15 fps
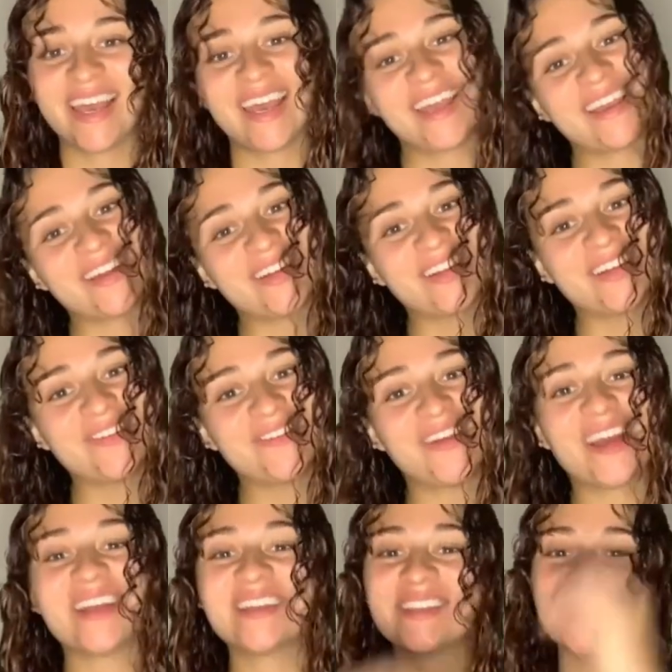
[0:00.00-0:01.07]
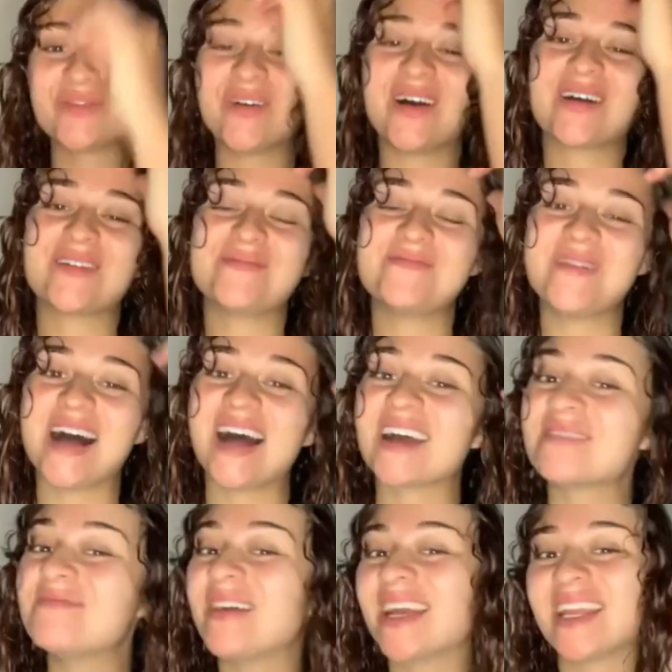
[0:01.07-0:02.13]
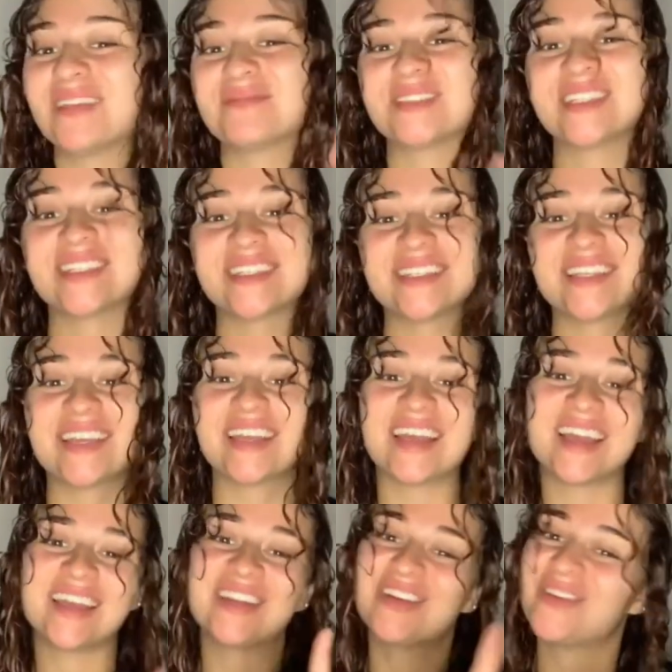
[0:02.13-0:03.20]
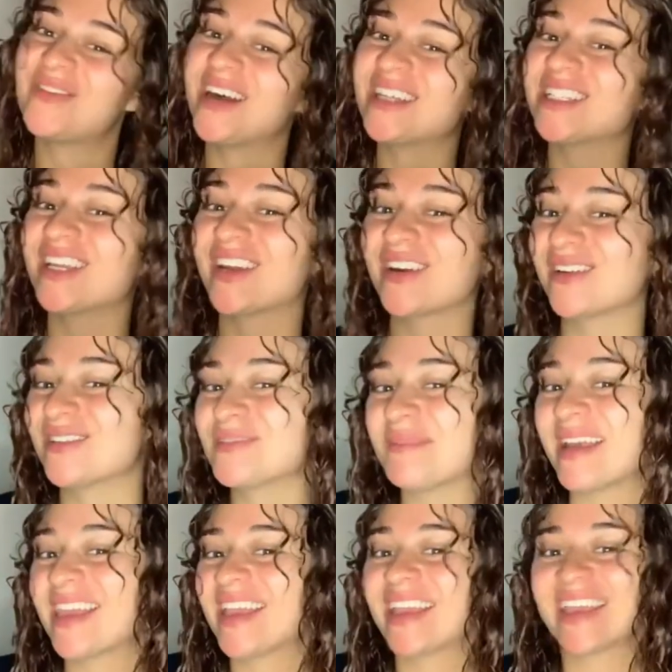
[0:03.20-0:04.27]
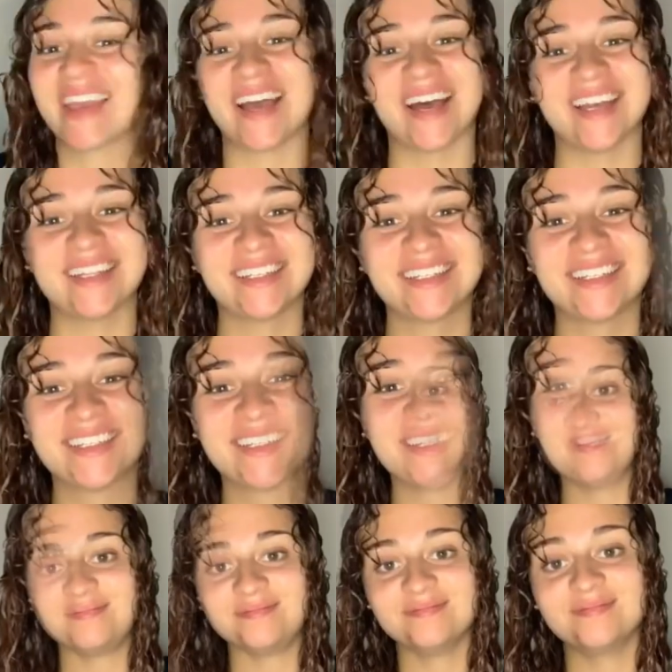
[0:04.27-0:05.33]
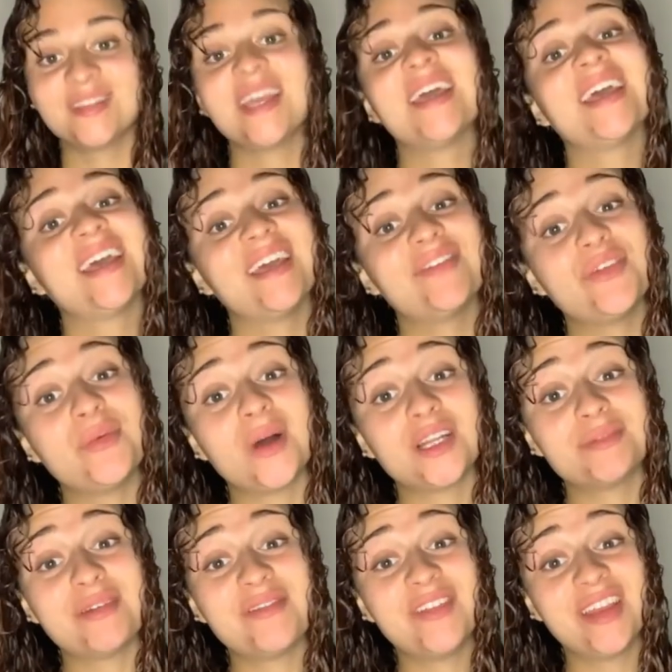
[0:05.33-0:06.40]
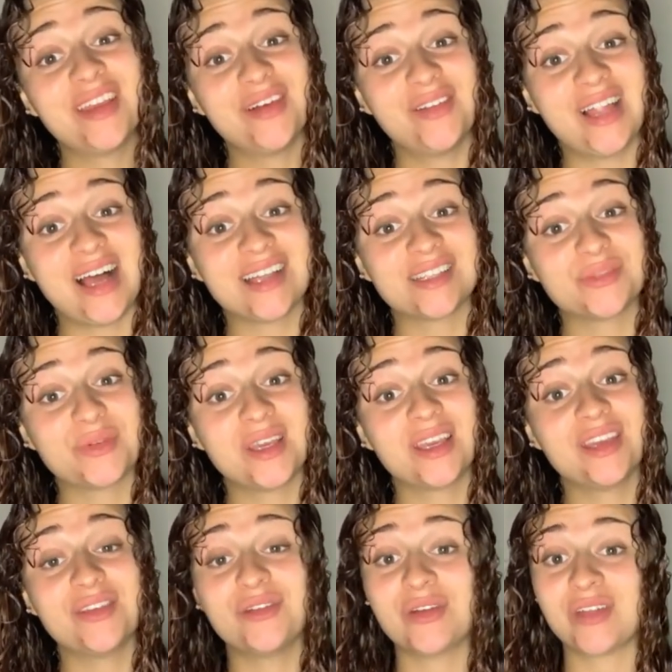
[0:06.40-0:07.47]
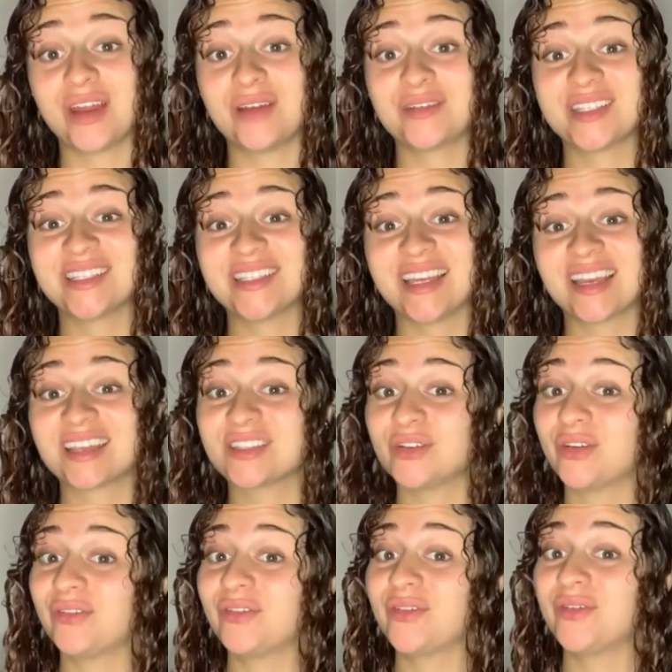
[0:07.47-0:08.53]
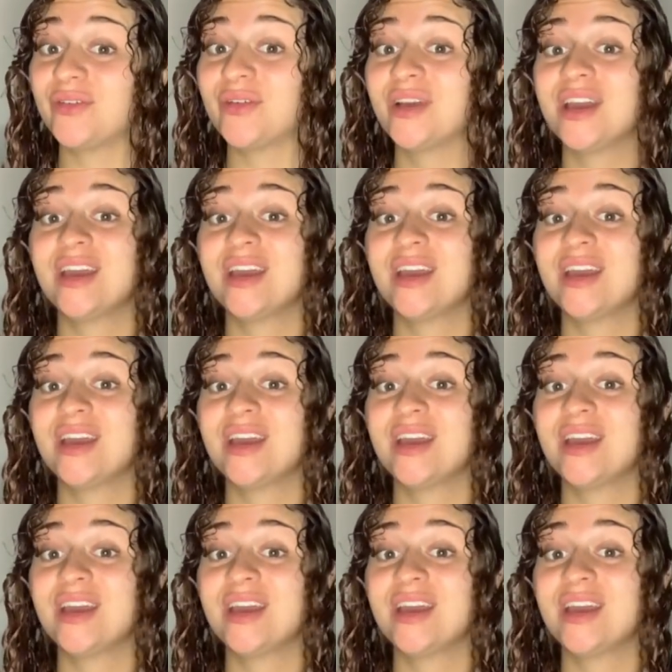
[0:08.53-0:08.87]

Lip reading: Hey curly friends, welcome back. My name is Justina and you're watching Curls by Kit Kat. If you watched my video last week, you know that I was sick, so if you